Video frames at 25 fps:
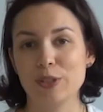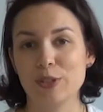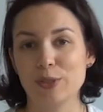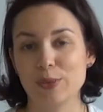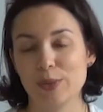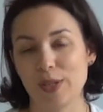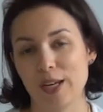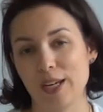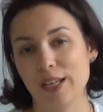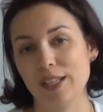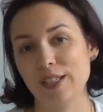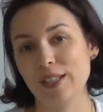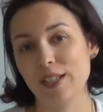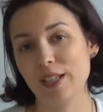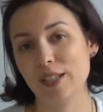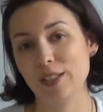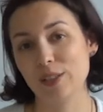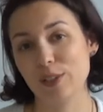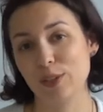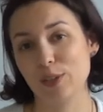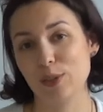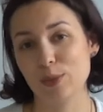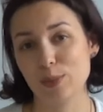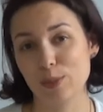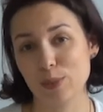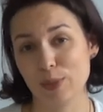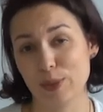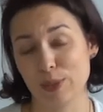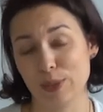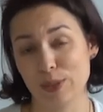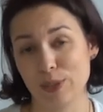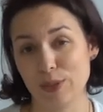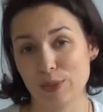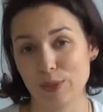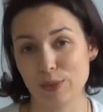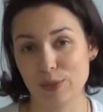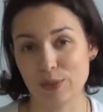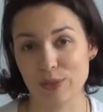train and you
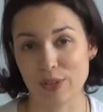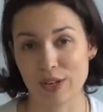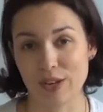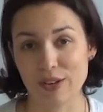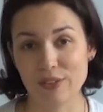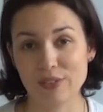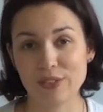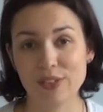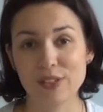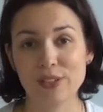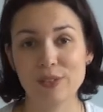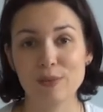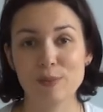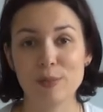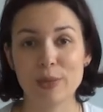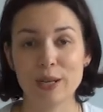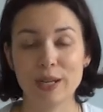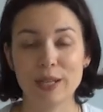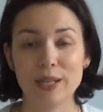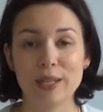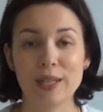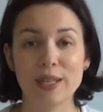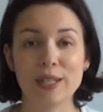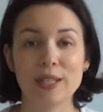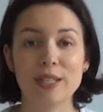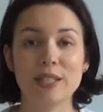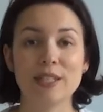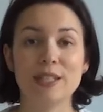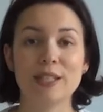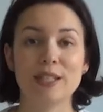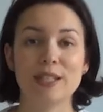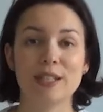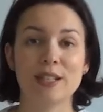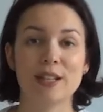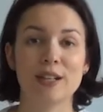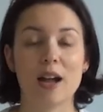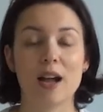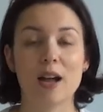want to travel by
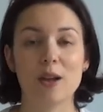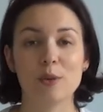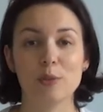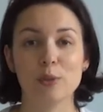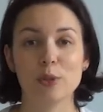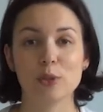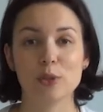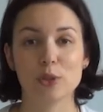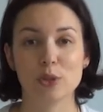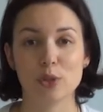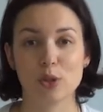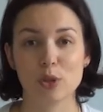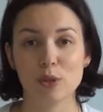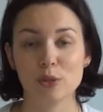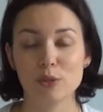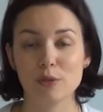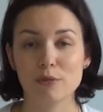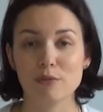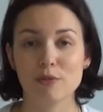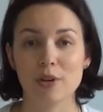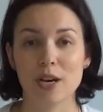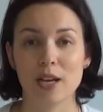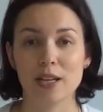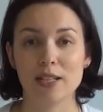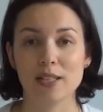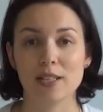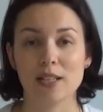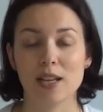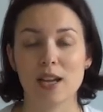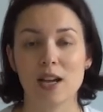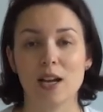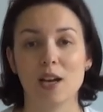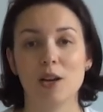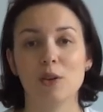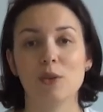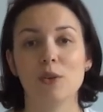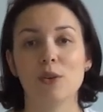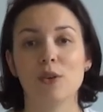it, I will show you right
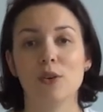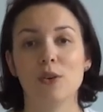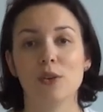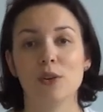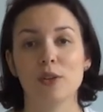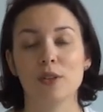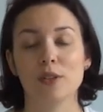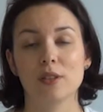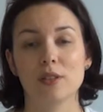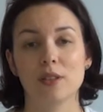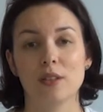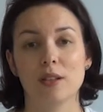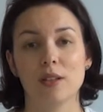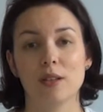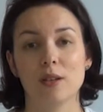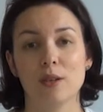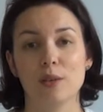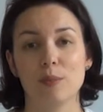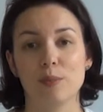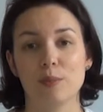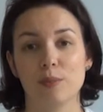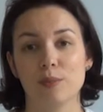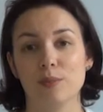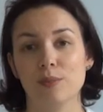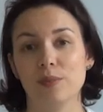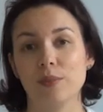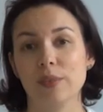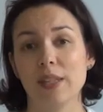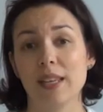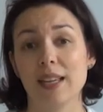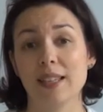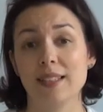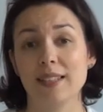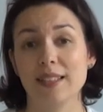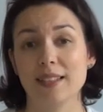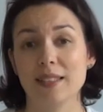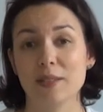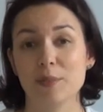now on
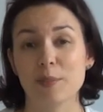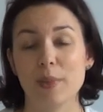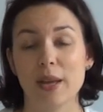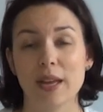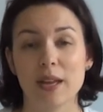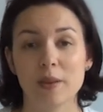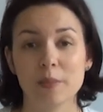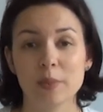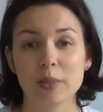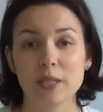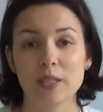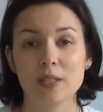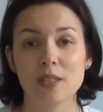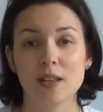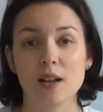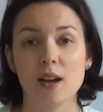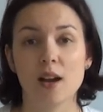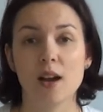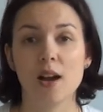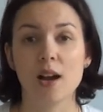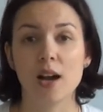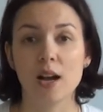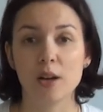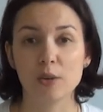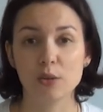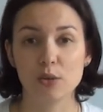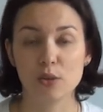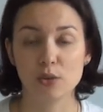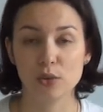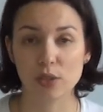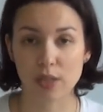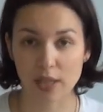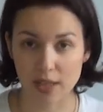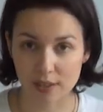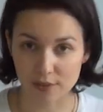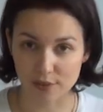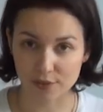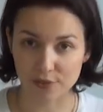Yandex Maps how you
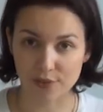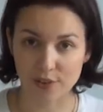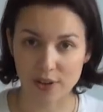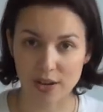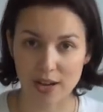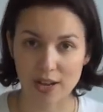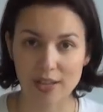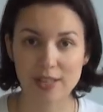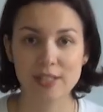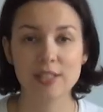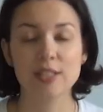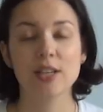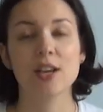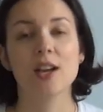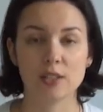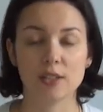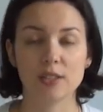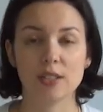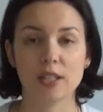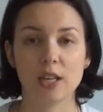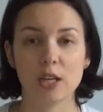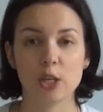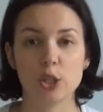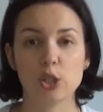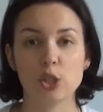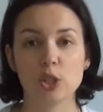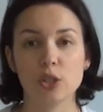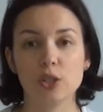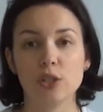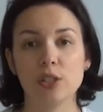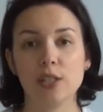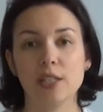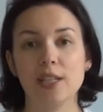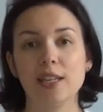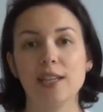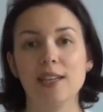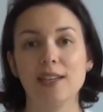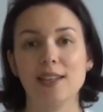can find a
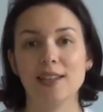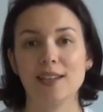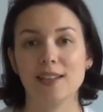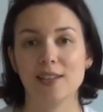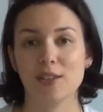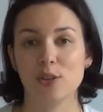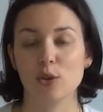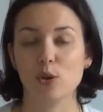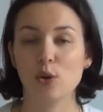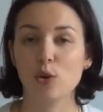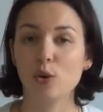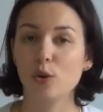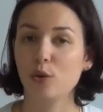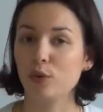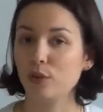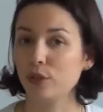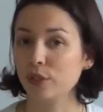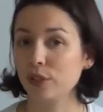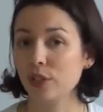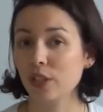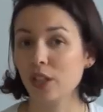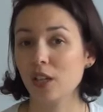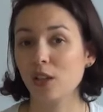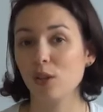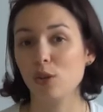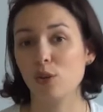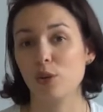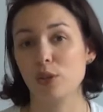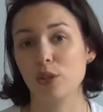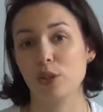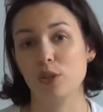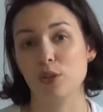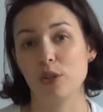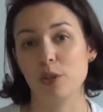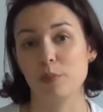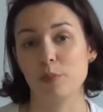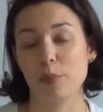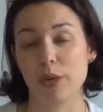station near your hotel or
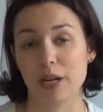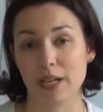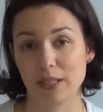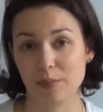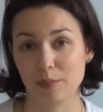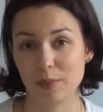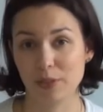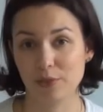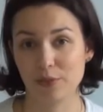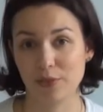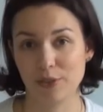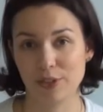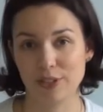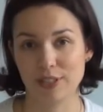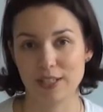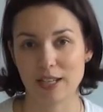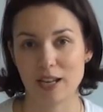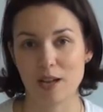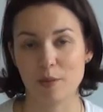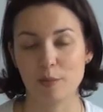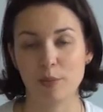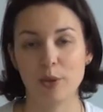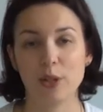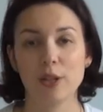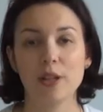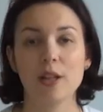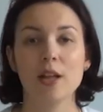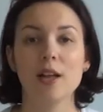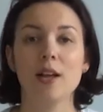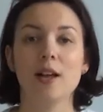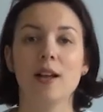your apartment, for example.